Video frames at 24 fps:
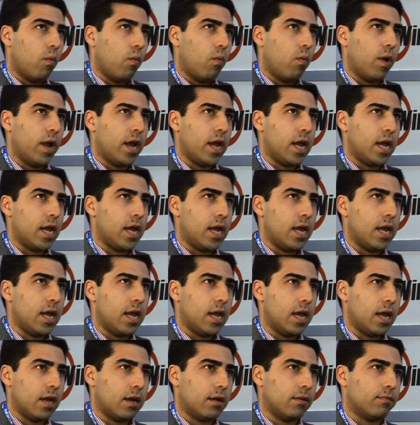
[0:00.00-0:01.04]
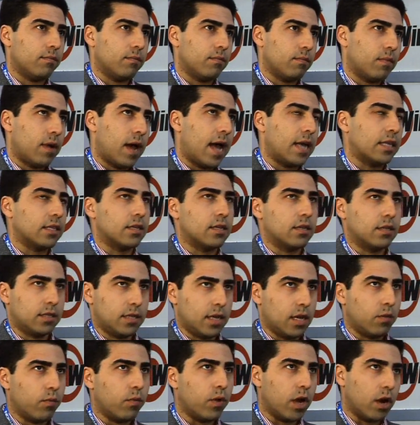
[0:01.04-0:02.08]
we, as I
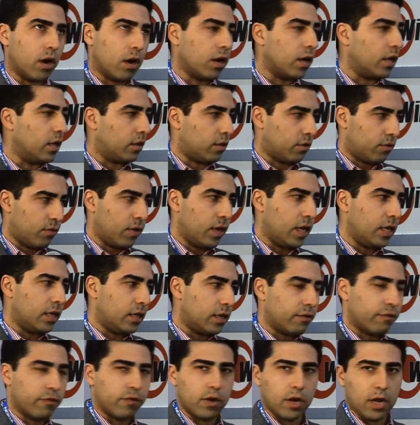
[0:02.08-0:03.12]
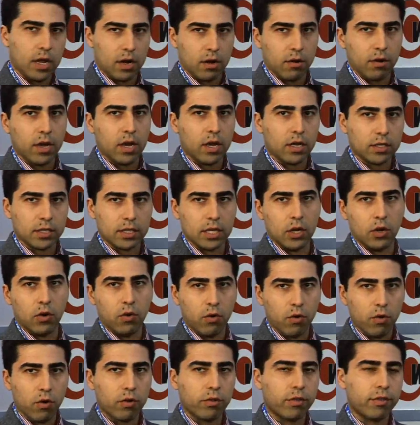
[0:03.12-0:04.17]
said, we are in three different areas: the
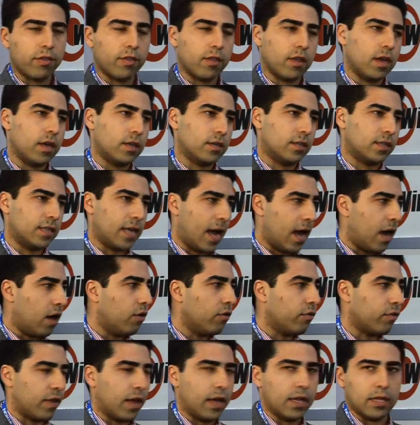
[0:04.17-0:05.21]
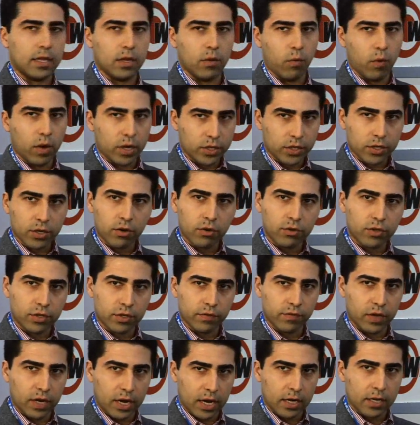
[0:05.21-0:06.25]
north, south, and the west coast
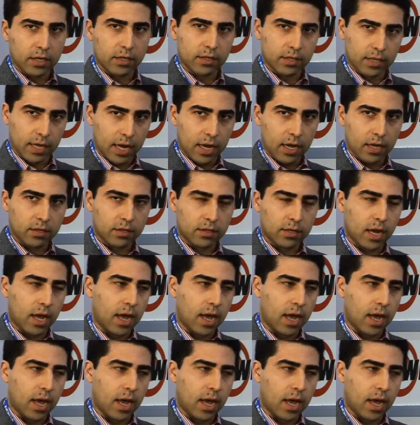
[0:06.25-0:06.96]
of the United States.